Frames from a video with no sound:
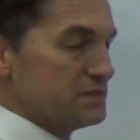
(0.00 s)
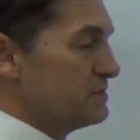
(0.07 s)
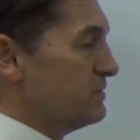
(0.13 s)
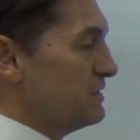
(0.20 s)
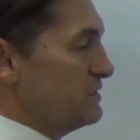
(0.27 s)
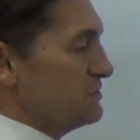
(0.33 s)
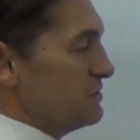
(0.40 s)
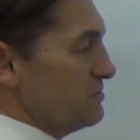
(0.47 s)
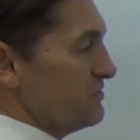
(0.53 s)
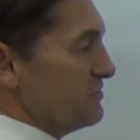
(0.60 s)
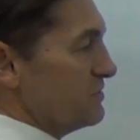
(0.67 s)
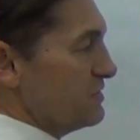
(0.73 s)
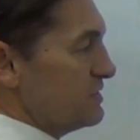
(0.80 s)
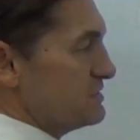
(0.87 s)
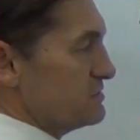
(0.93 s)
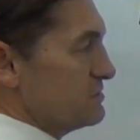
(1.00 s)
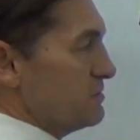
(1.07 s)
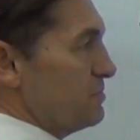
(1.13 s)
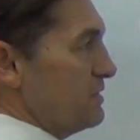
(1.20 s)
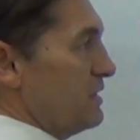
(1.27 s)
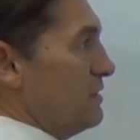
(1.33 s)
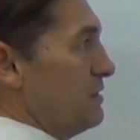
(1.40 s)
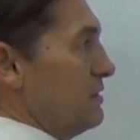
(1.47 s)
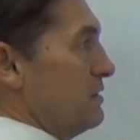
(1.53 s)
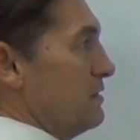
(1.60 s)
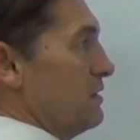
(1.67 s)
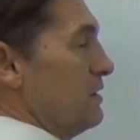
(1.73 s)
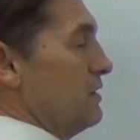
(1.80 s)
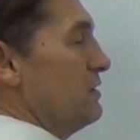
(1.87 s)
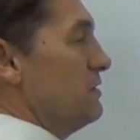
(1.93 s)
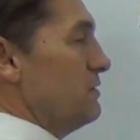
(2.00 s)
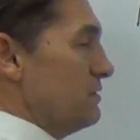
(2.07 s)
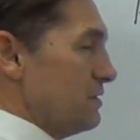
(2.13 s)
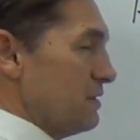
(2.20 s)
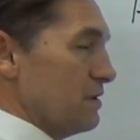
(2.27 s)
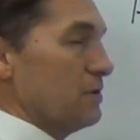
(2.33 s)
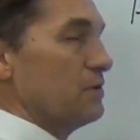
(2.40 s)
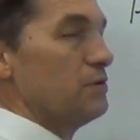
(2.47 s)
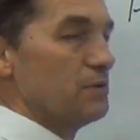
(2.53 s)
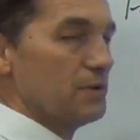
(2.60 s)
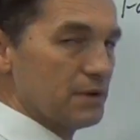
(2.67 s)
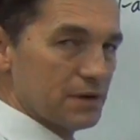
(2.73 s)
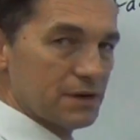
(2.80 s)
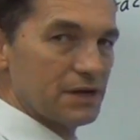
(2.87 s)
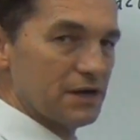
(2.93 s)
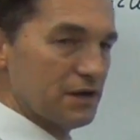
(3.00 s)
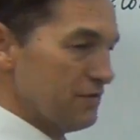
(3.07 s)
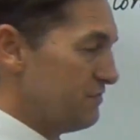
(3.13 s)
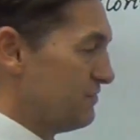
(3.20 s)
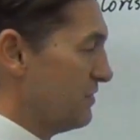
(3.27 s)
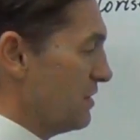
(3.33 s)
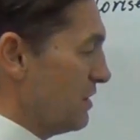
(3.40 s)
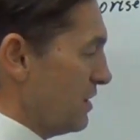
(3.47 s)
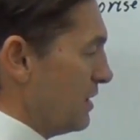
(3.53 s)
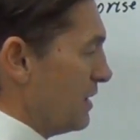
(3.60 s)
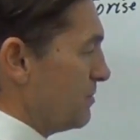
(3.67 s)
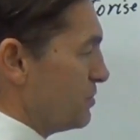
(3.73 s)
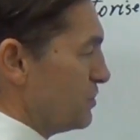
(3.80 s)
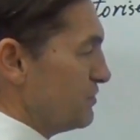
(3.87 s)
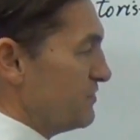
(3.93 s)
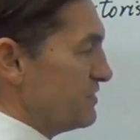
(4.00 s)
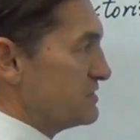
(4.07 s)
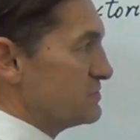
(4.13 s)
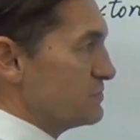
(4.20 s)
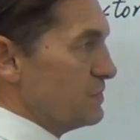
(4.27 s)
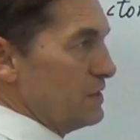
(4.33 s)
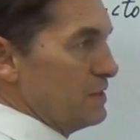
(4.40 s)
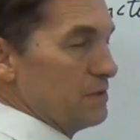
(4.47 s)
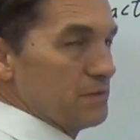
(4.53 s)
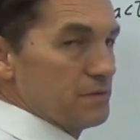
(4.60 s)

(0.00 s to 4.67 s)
So anytime you've got that sort of pattern, you know you're going to have a perfect square.